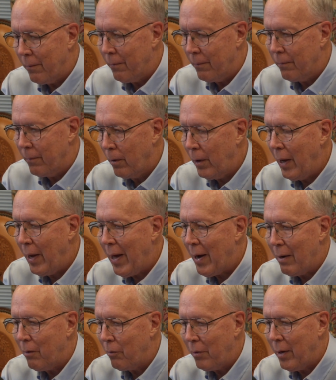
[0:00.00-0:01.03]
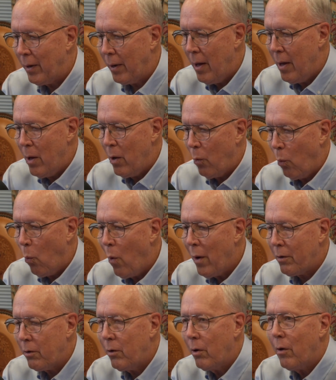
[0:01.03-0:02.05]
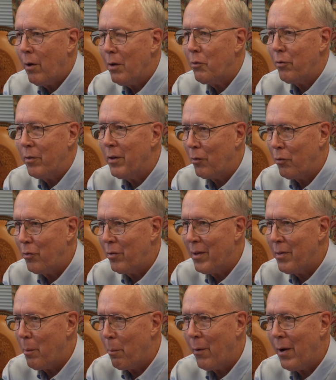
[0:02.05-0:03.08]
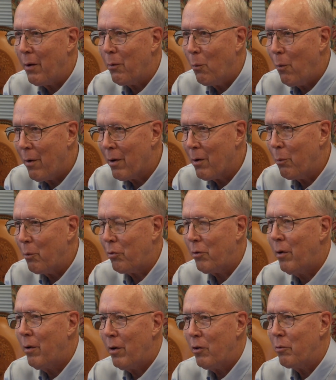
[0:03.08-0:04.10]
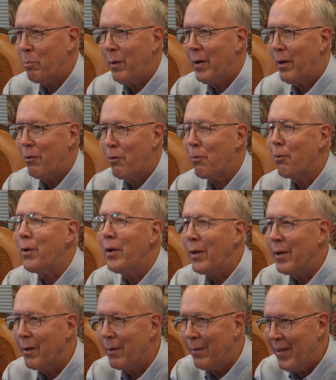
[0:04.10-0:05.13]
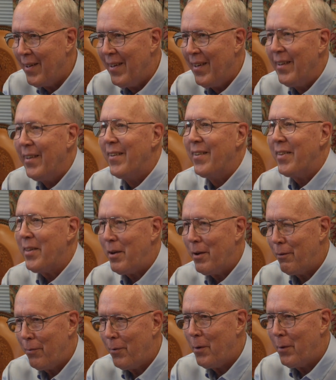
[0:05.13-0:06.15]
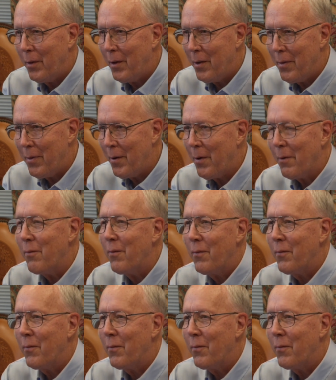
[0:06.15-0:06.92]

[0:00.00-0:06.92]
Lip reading: looking at it and saying, what caused this? And the brown water was caused by a tree that had fallen in there.